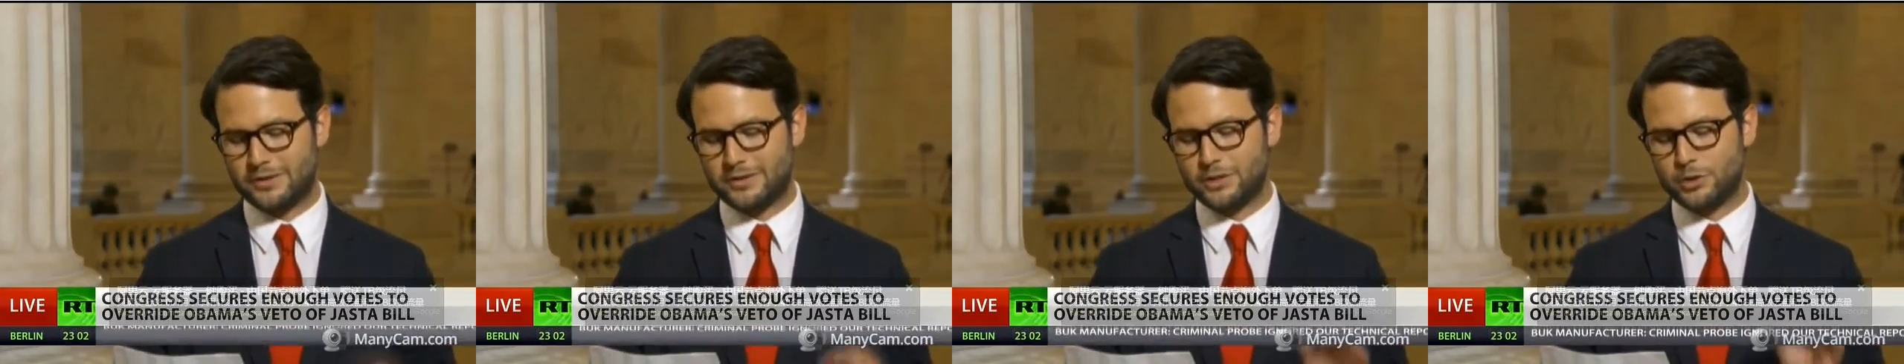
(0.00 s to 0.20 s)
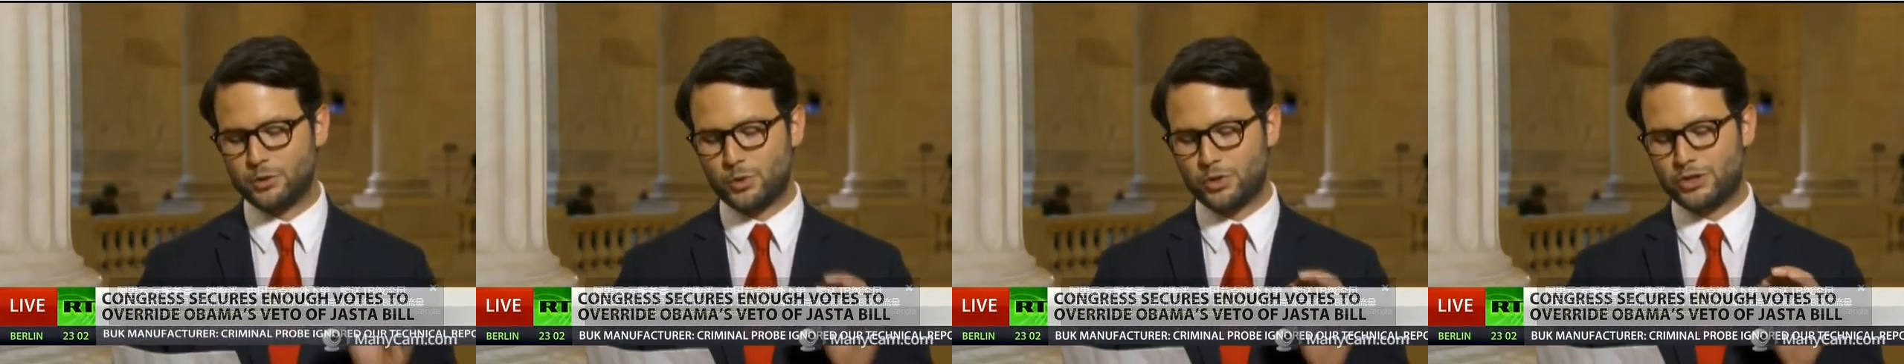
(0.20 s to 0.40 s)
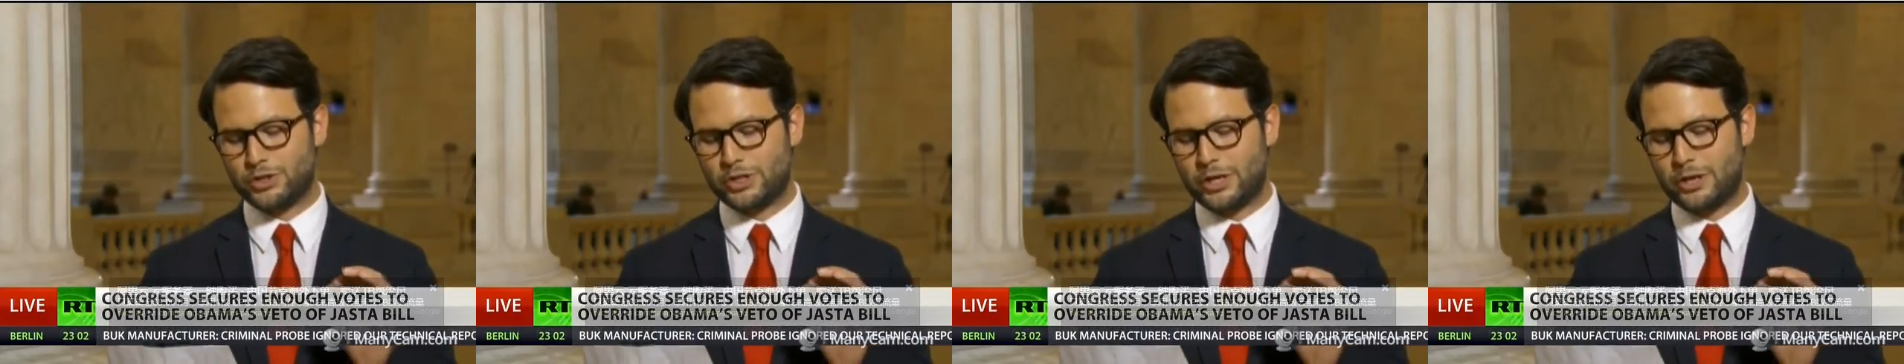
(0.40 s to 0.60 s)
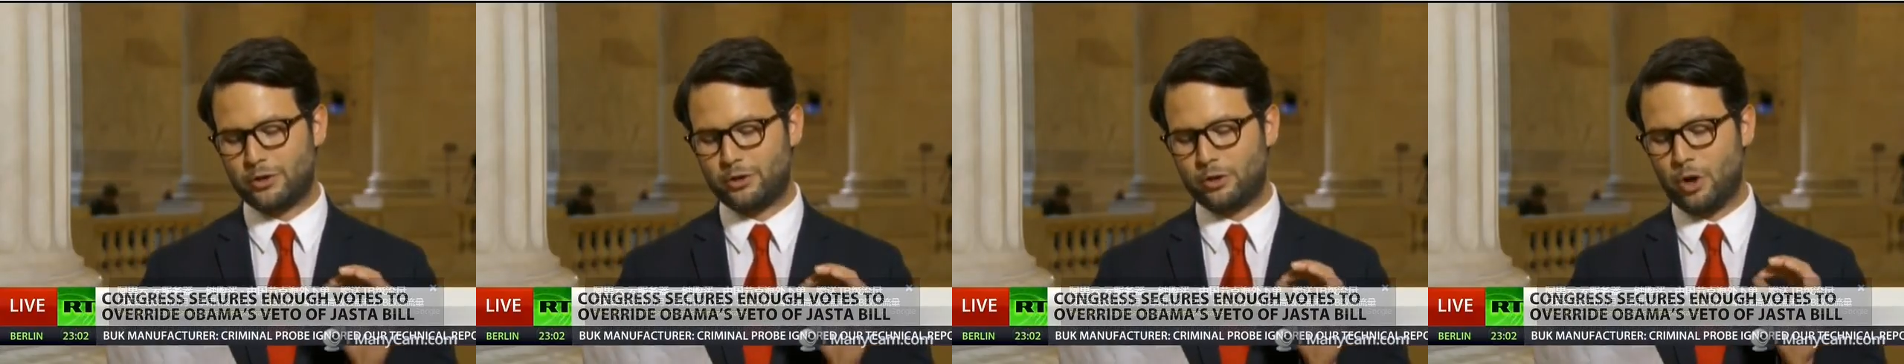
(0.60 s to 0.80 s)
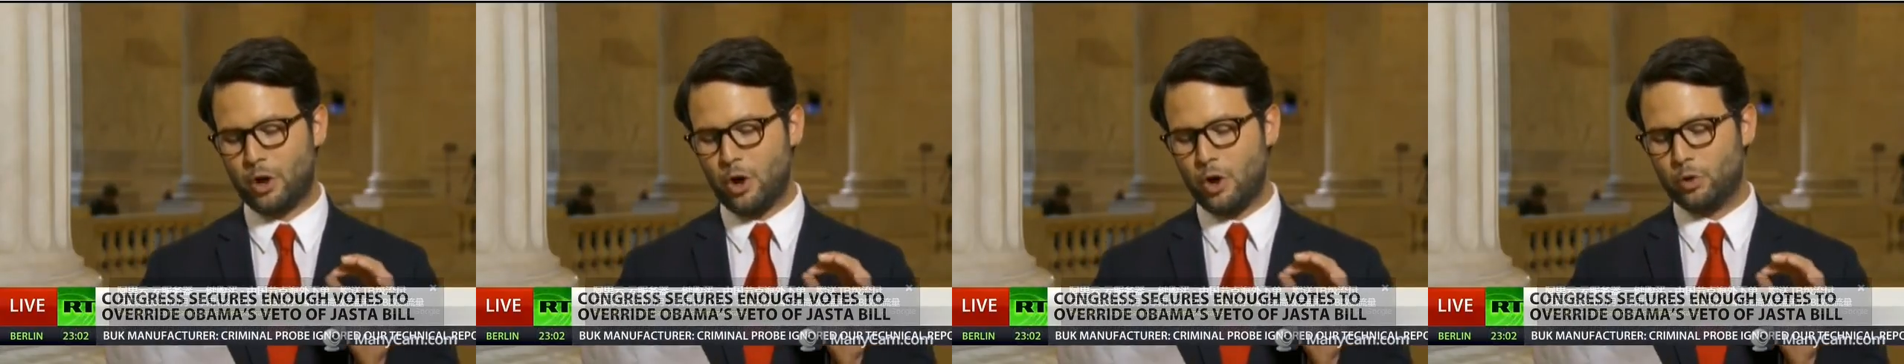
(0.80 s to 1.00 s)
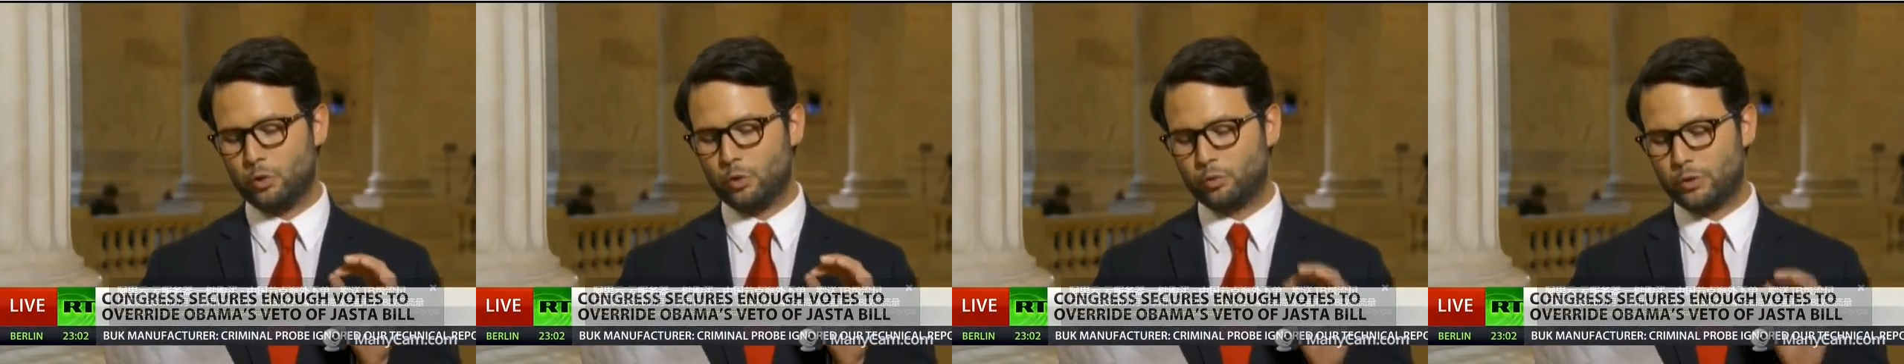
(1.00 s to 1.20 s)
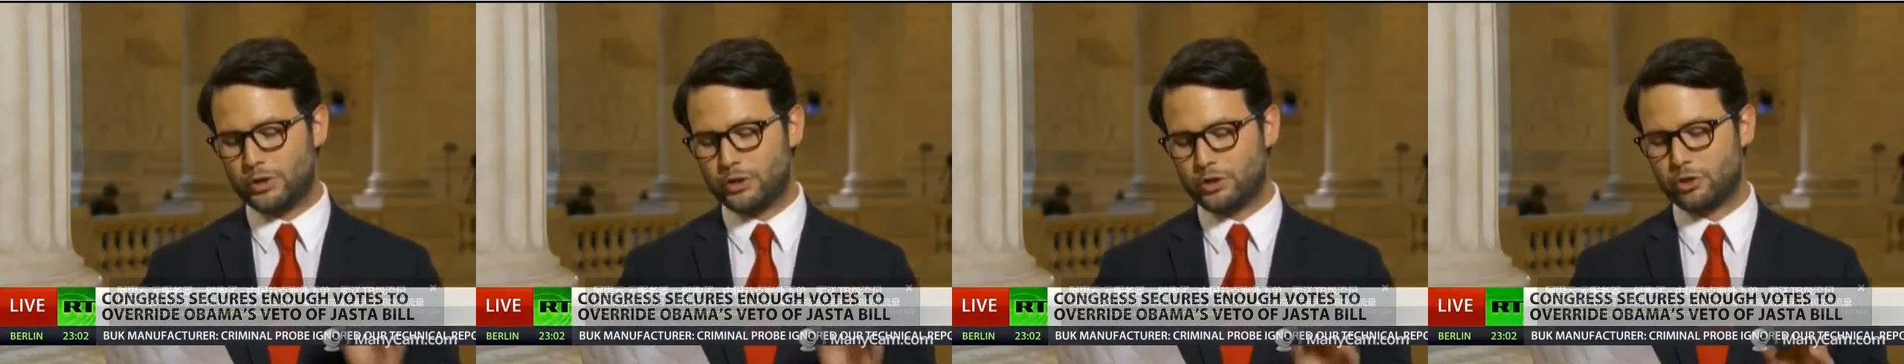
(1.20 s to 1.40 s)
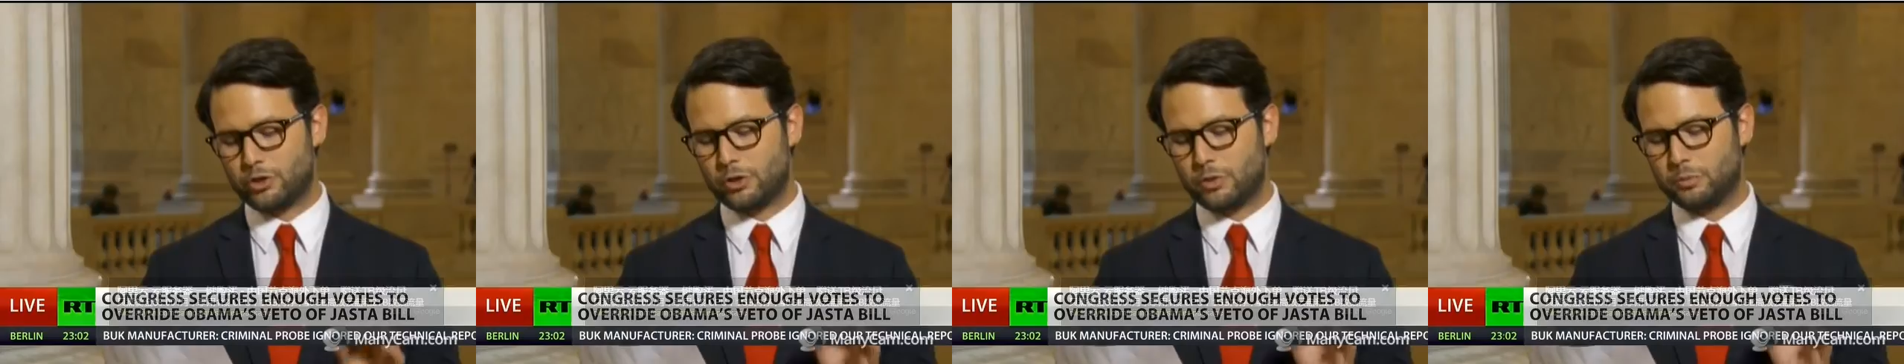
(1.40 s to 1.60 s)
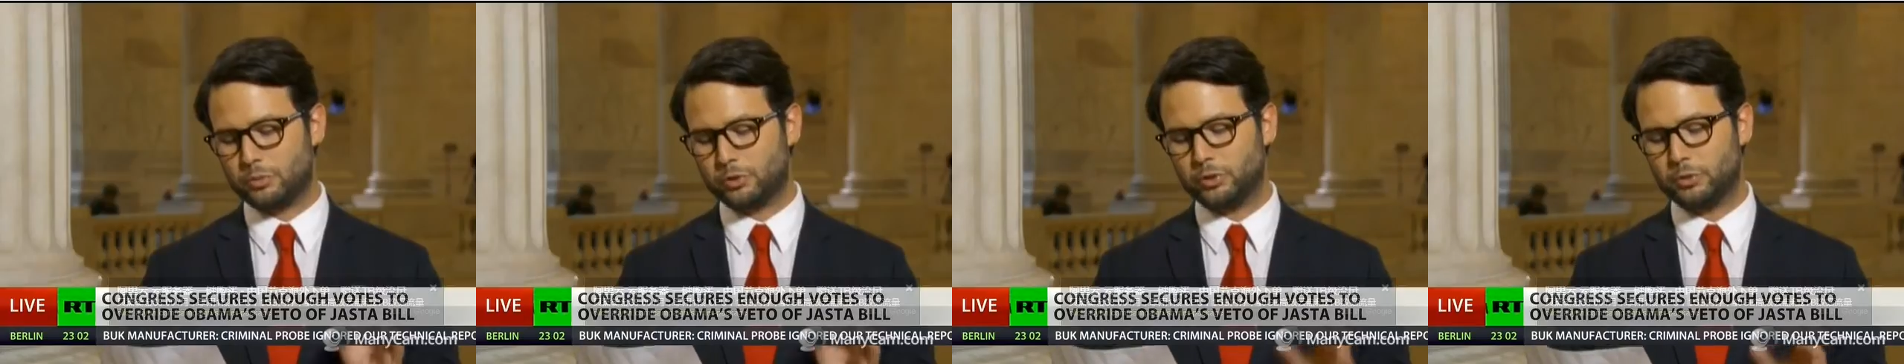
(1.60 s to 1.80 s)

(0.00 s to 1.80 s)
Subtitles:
This is what Senator Richard